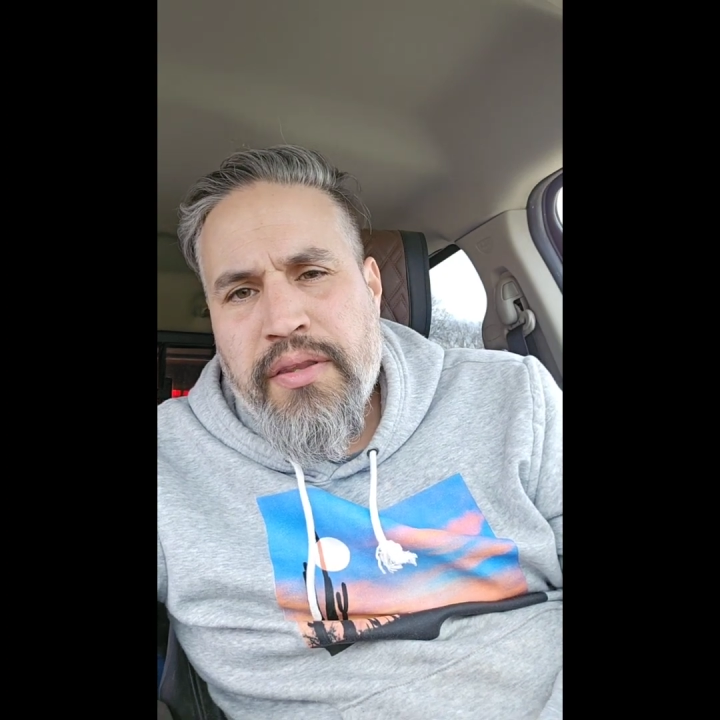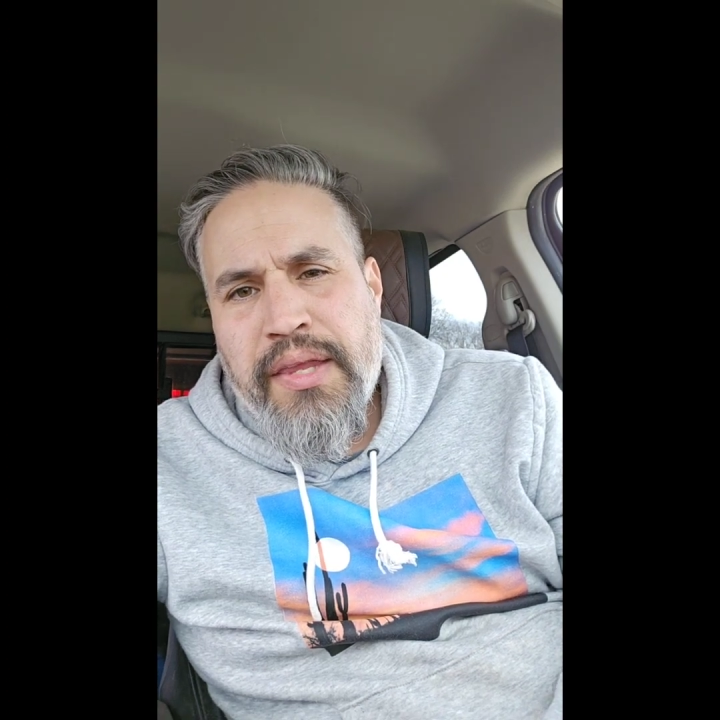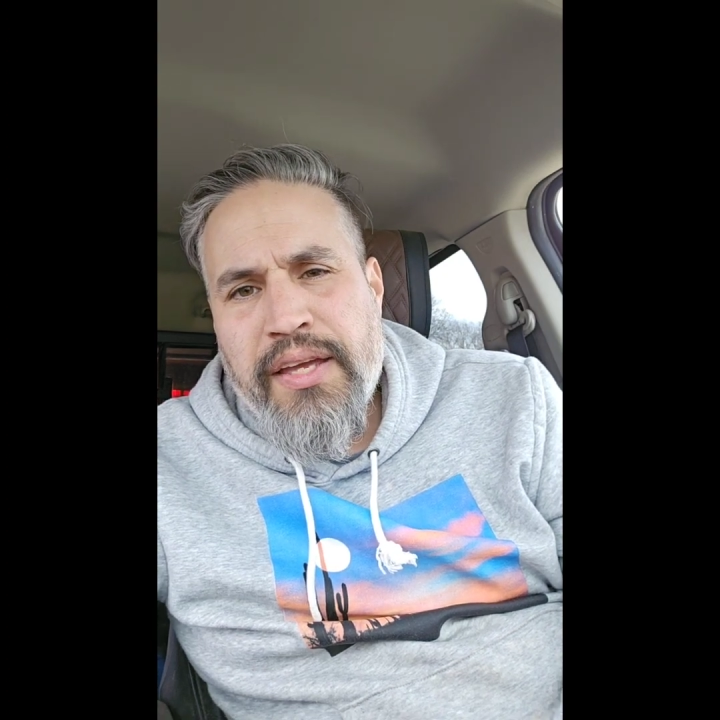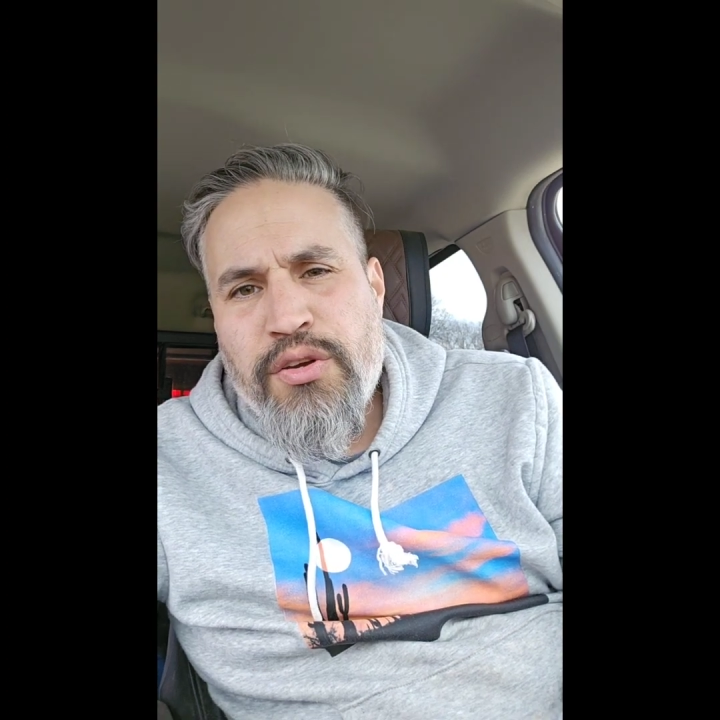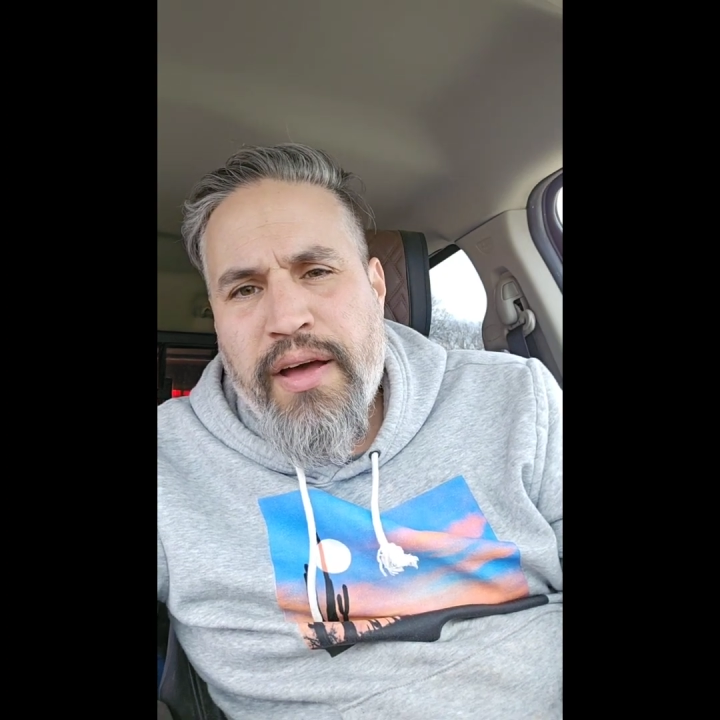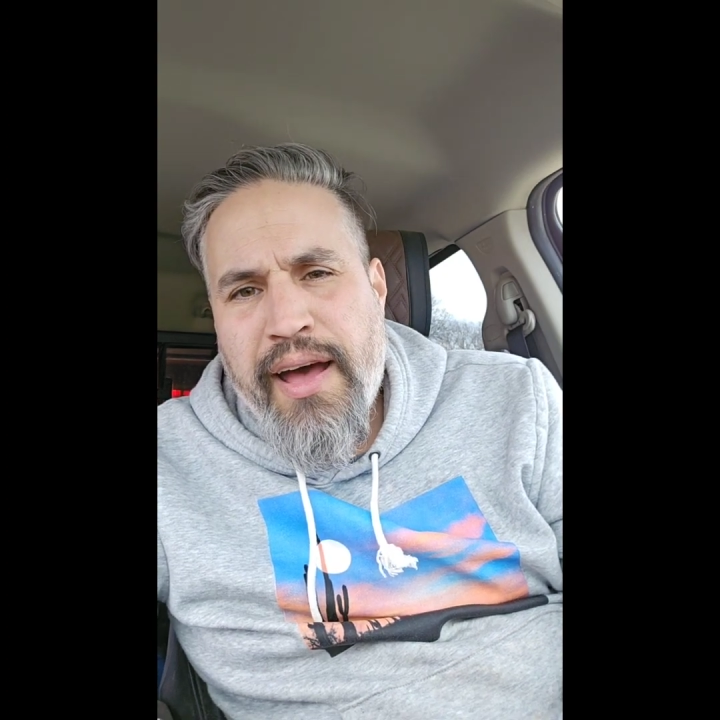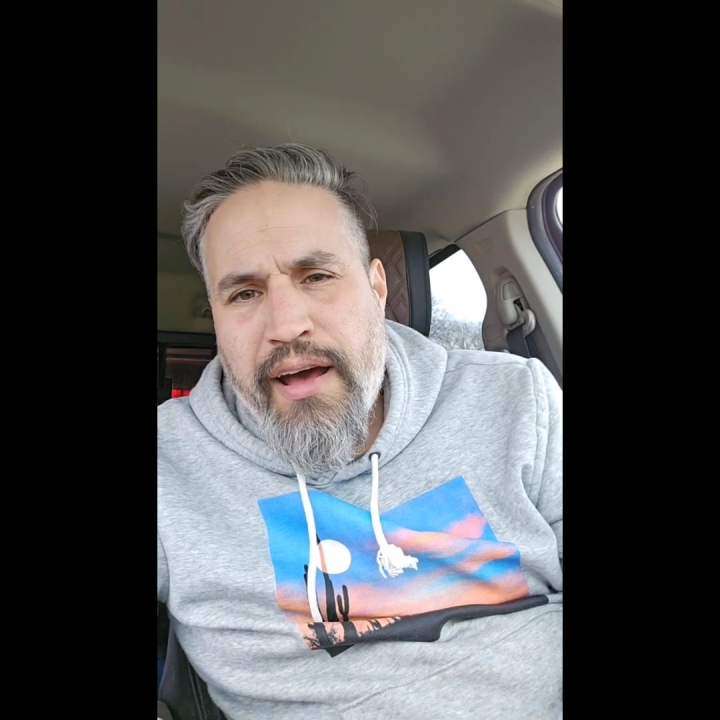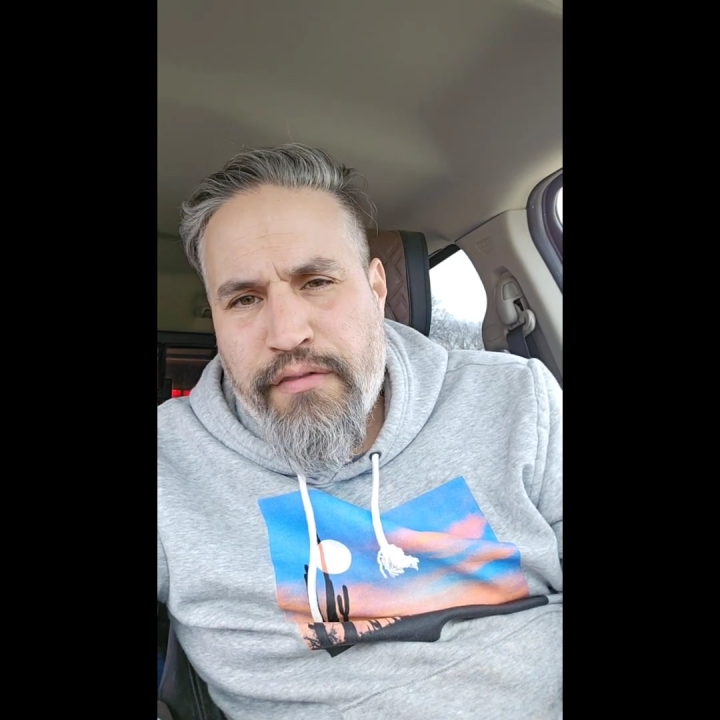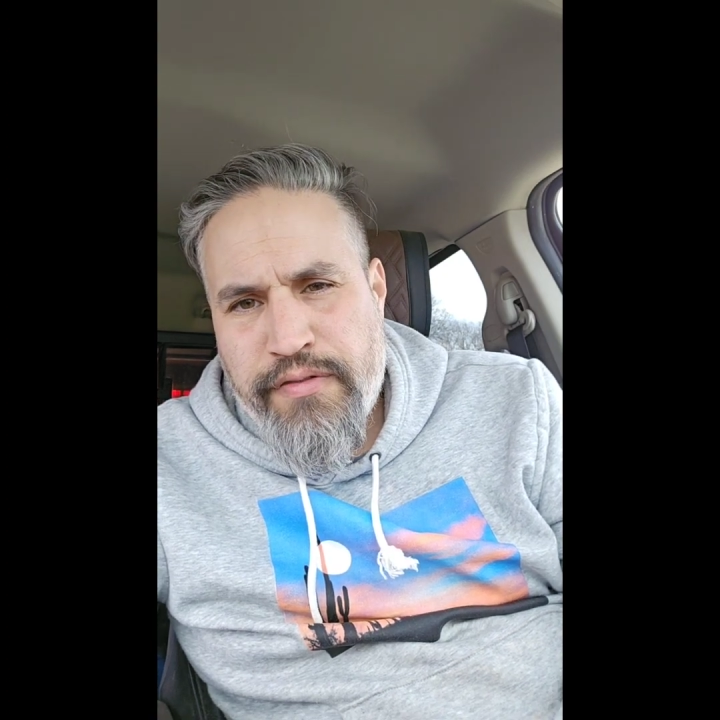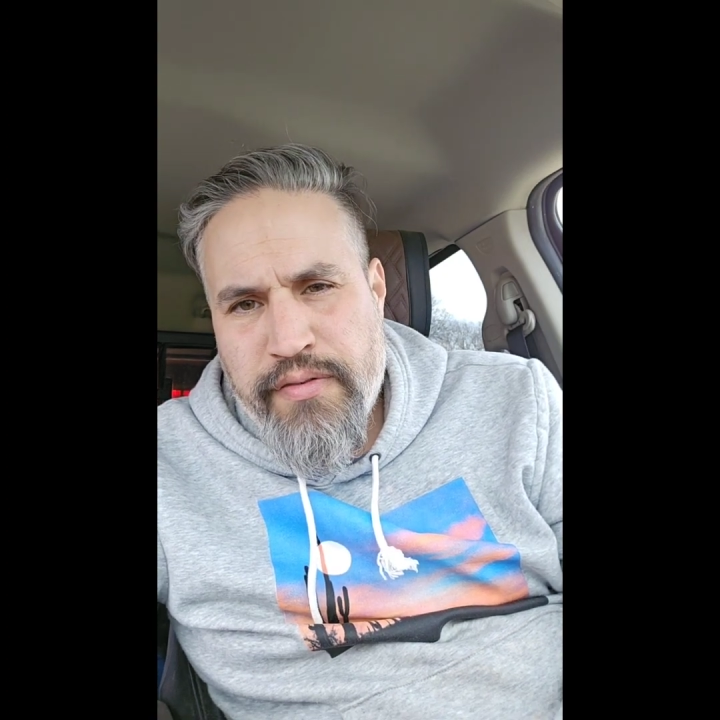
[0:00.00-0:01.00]
that you
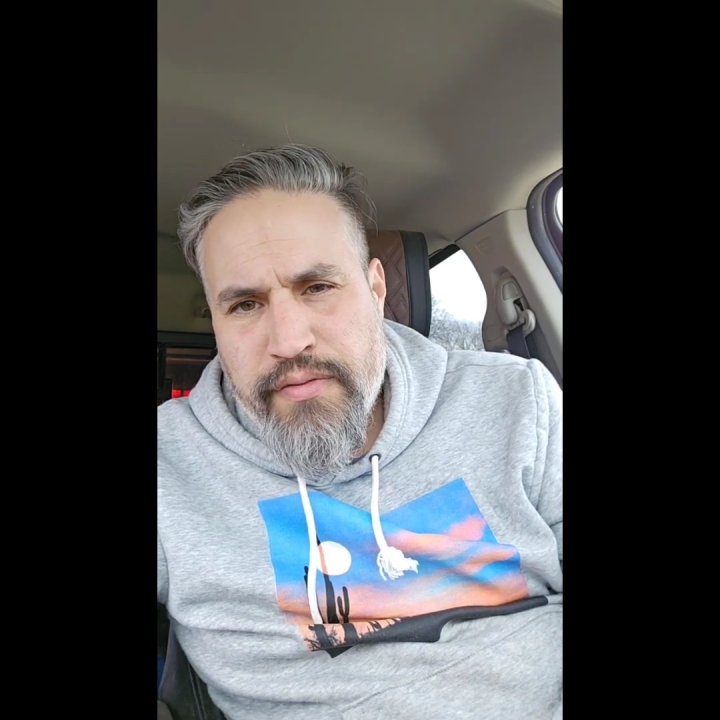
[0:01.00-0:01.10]
have